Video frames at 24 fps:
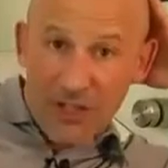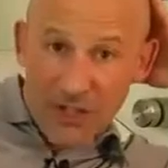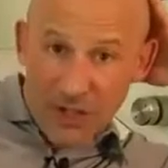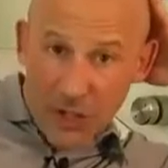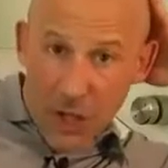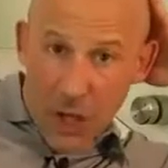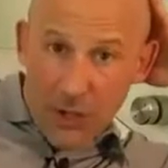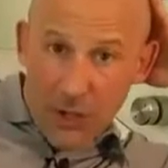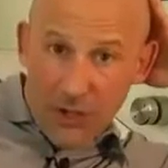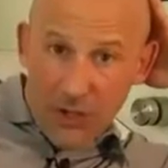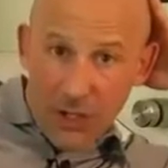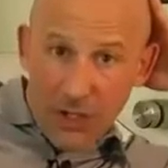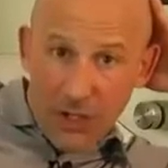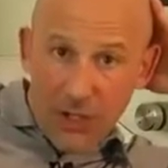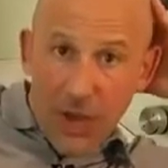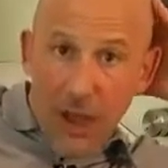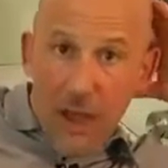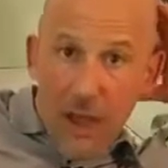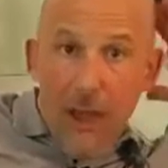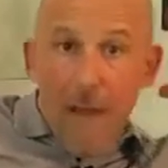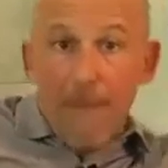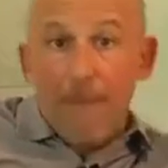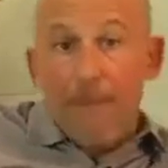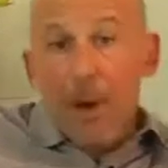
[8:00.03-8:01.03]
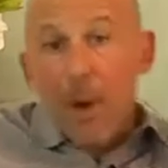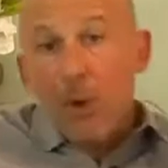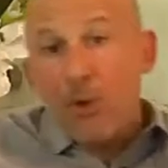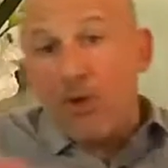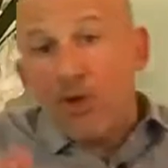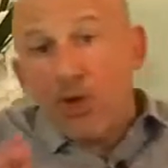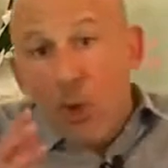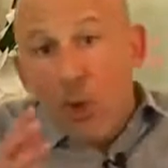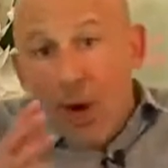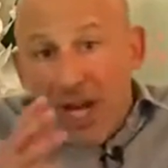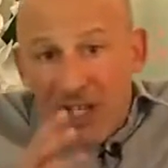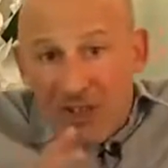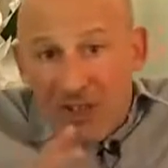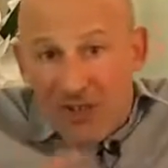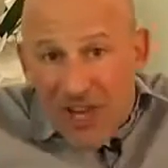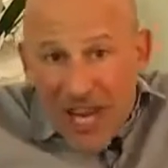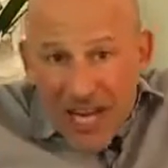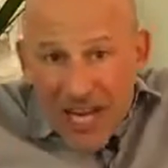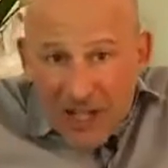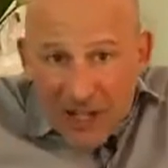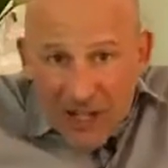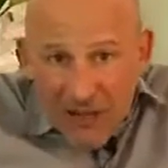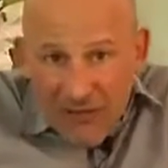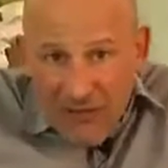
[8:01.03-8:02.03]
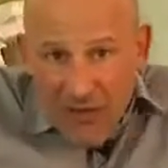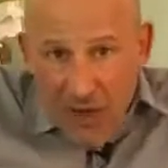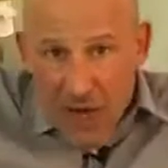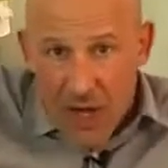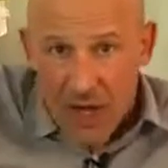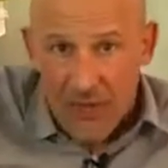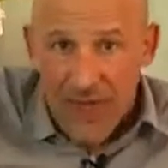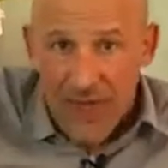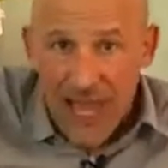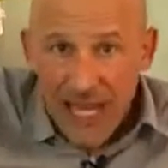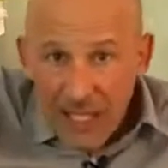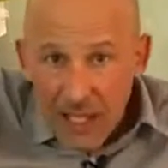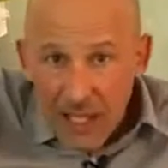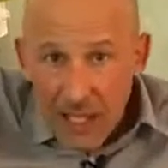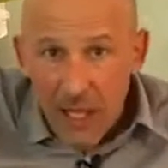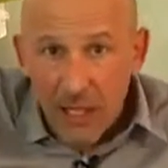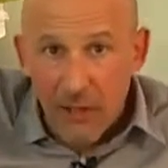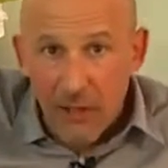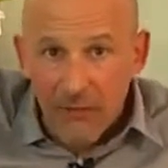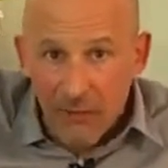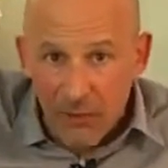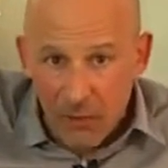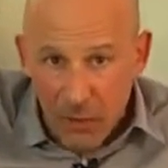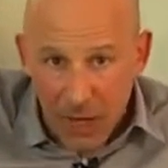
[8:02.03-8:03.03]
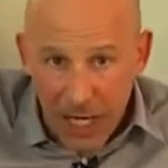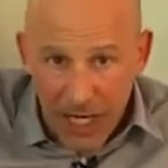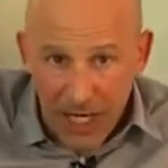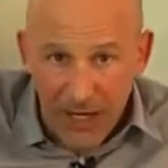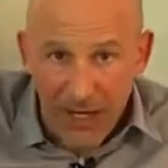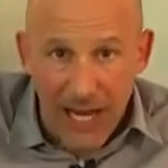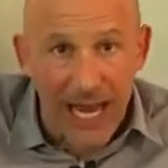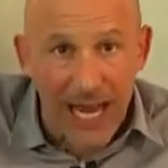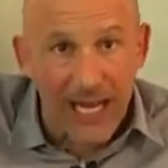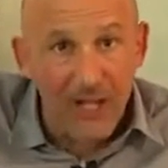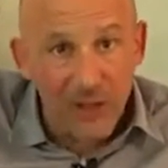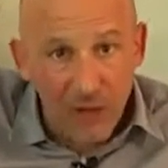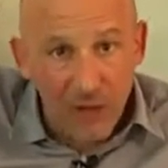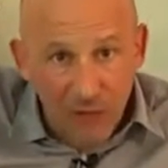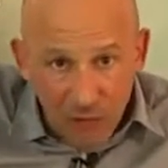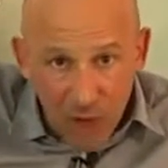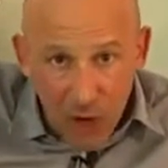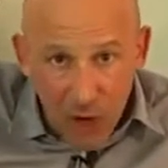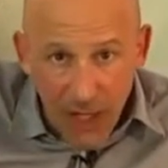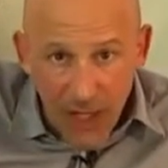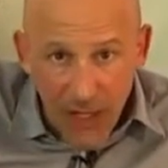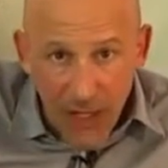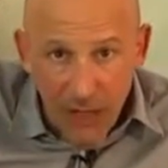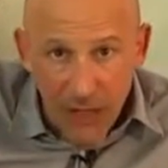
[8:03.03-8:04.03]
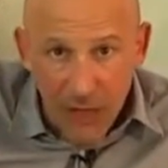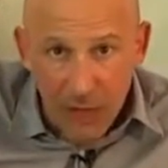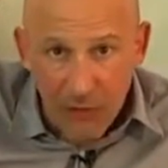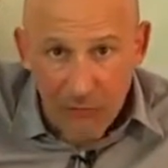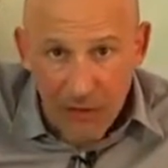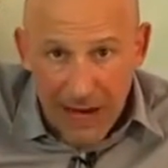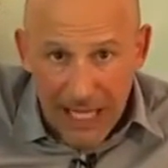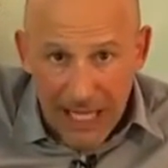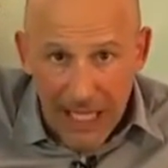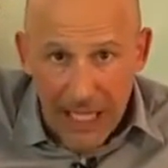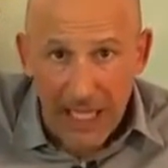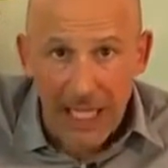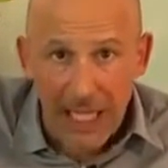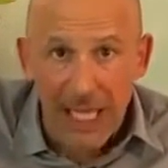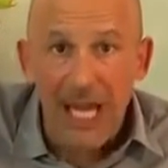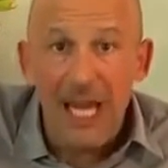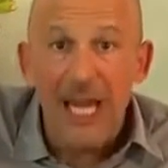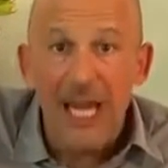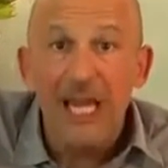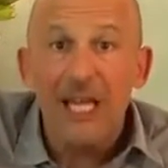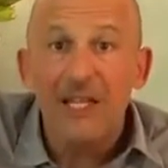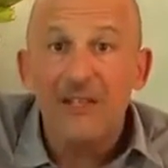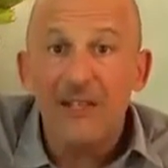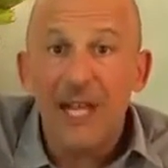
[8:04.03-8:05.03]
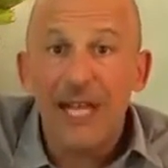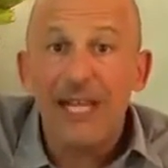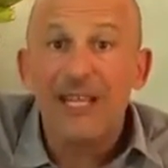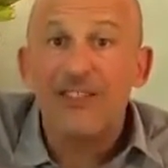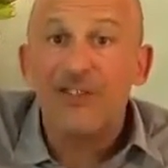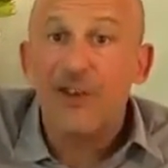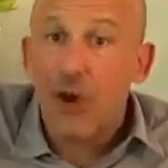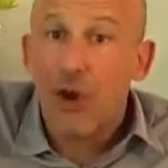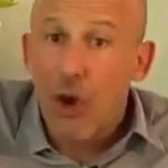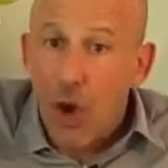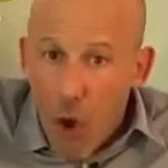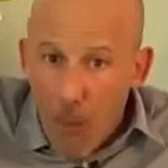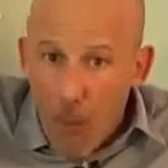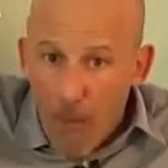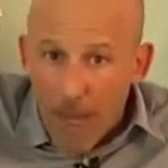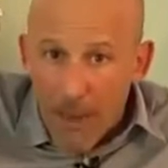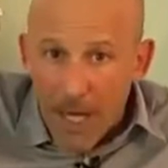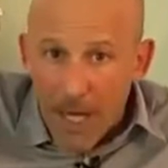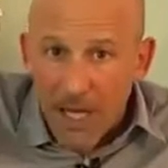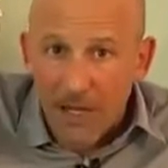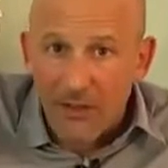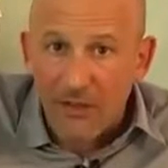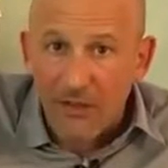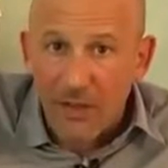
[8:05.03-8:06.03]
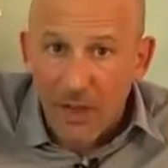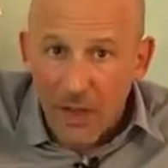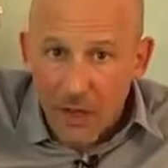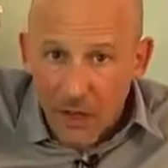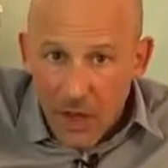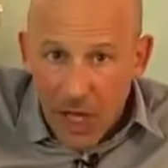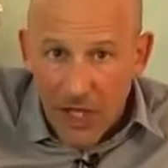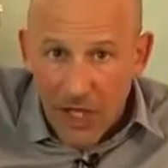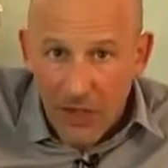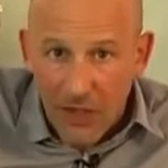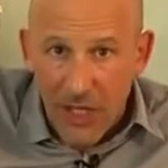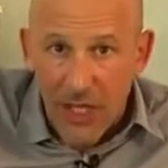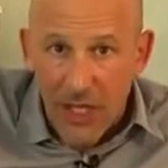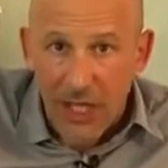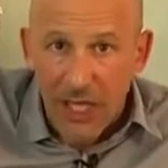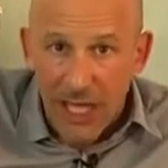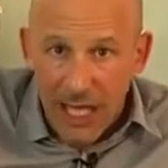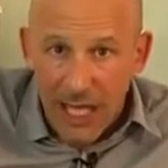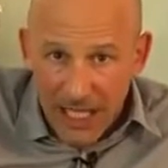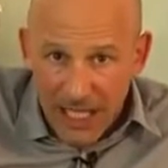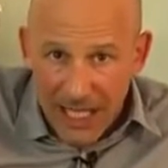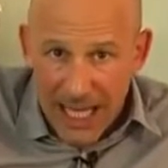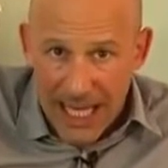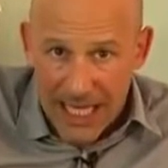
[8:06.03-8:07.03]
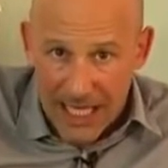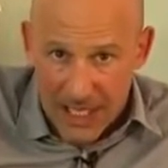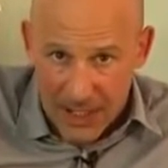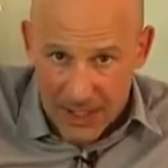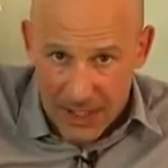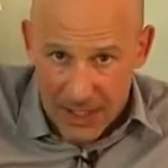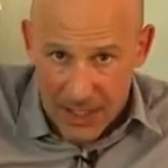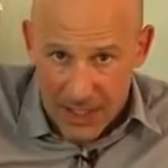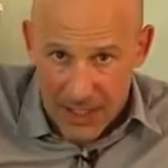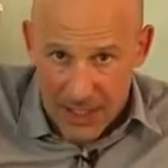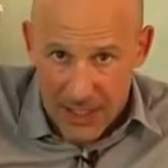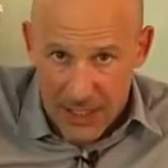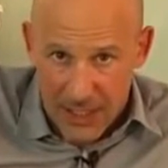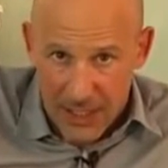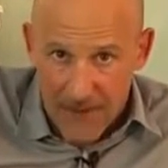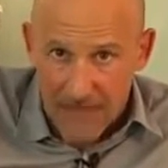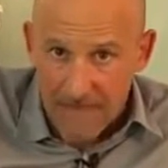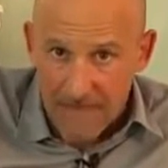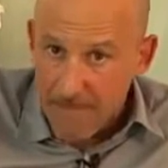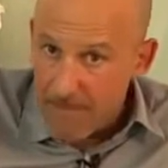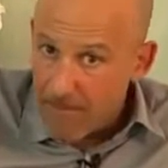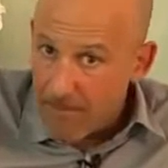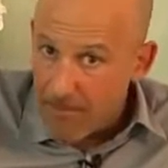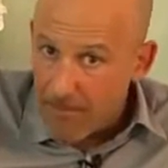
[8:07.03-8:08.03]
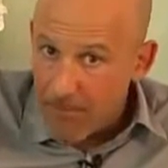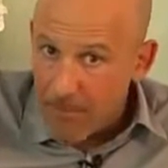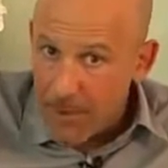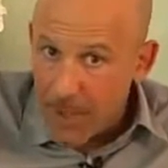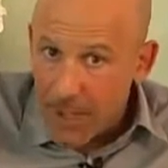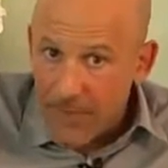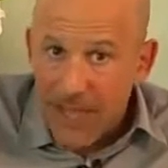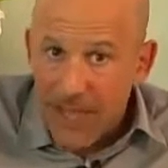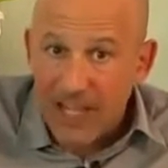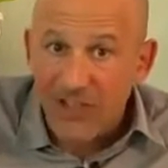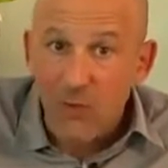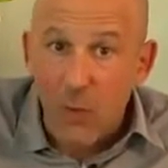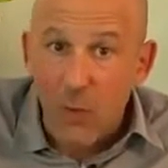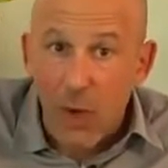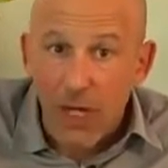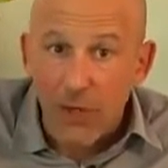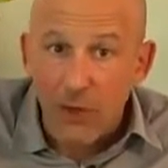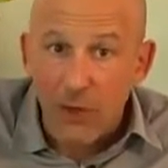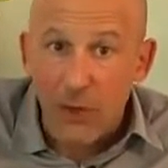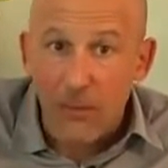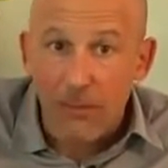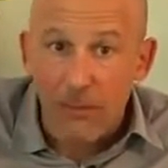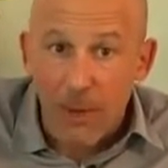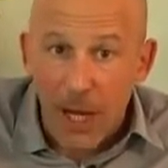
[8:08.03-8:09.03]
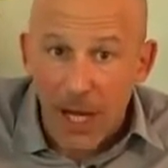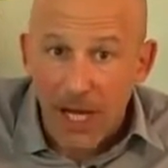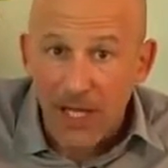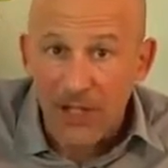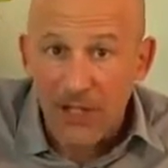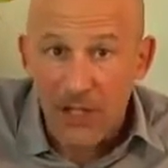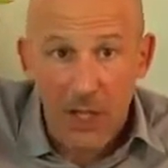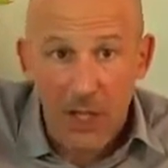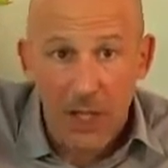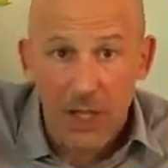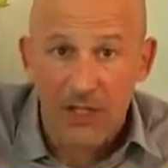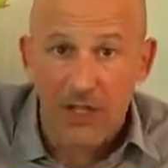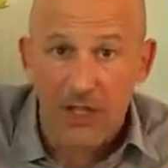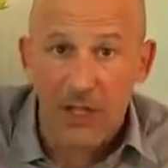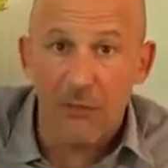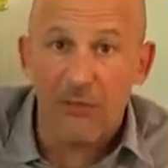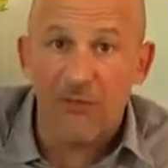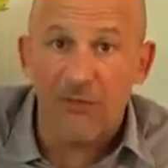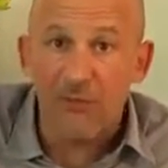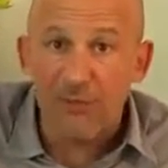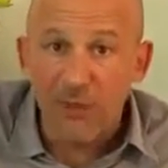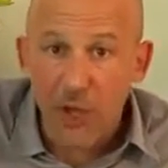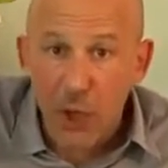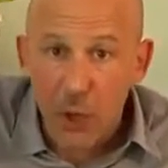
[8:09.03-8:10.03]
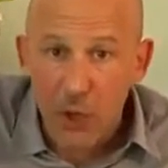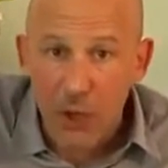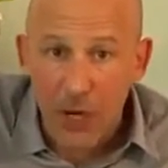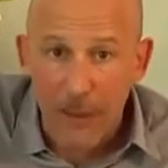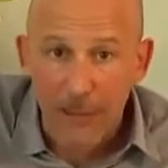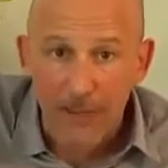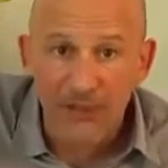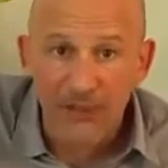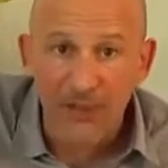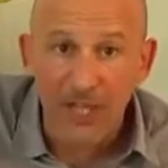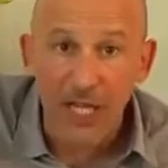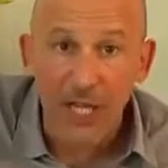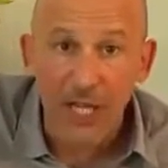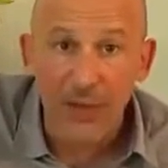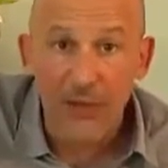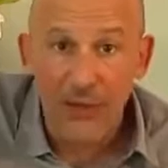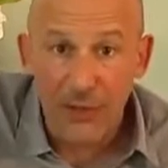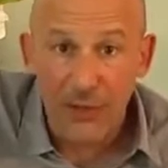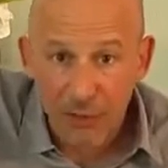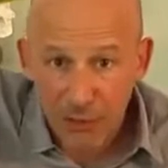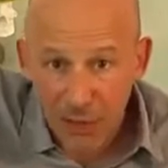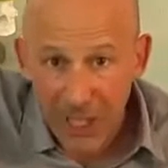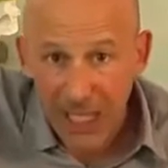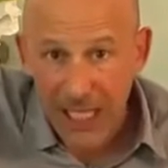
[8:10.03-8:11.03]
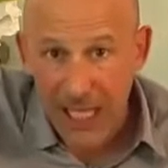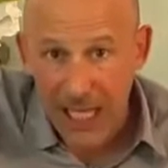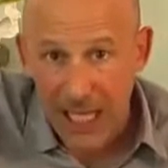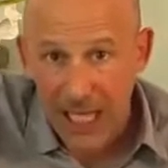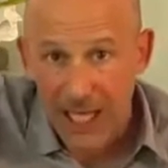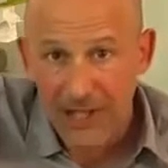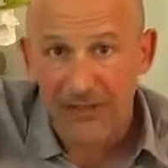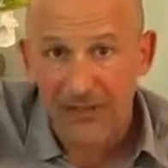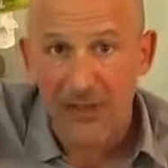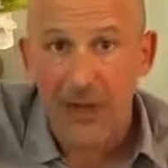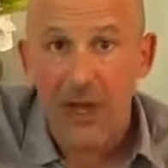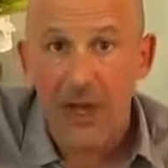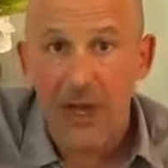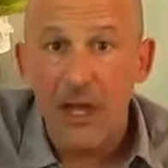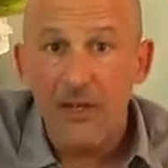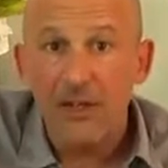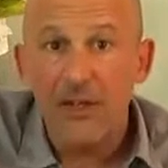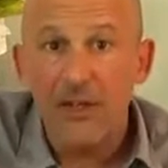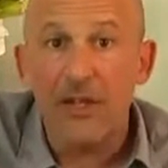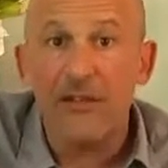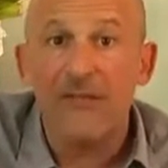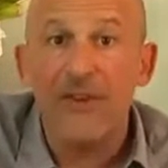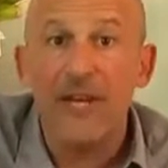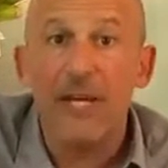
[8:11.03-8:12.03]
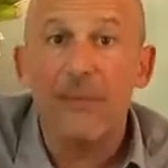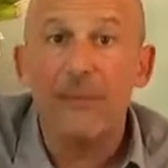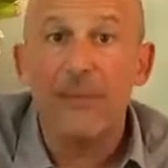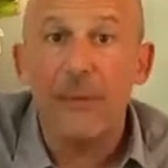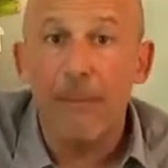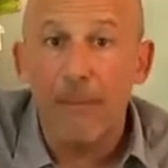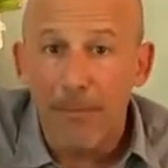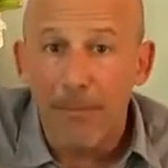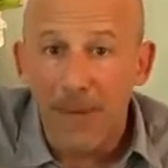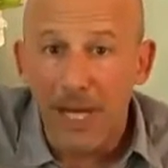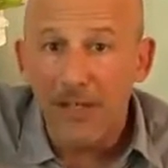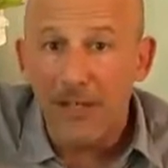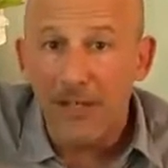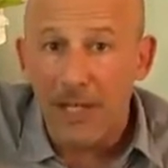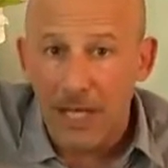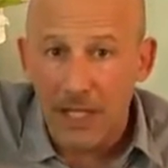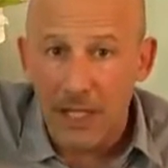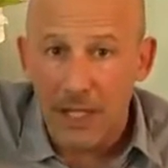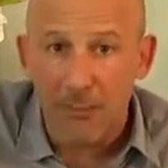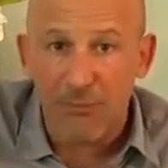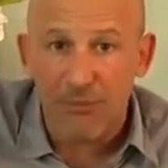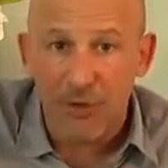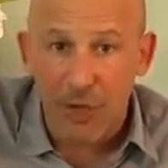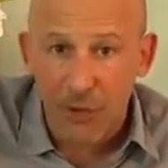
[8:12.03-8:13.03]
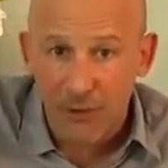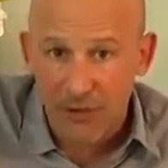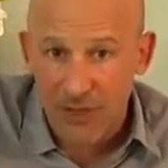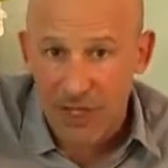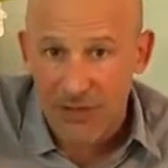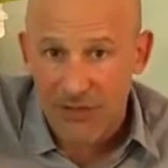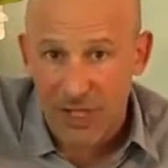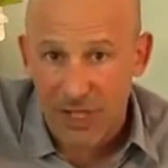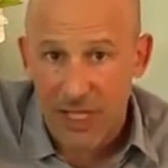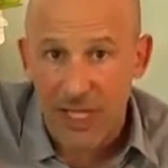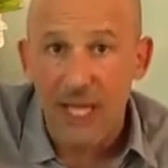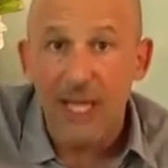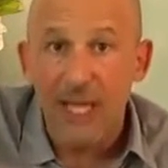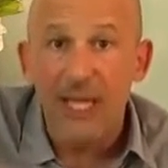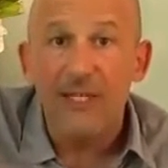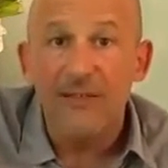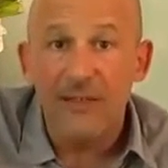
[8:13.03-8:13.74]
it started. Both to identify that kind of trend and to ride it correctly takes complex data analysis. That's why it took my entire team of programmers nearly 3 years to develop the big data processing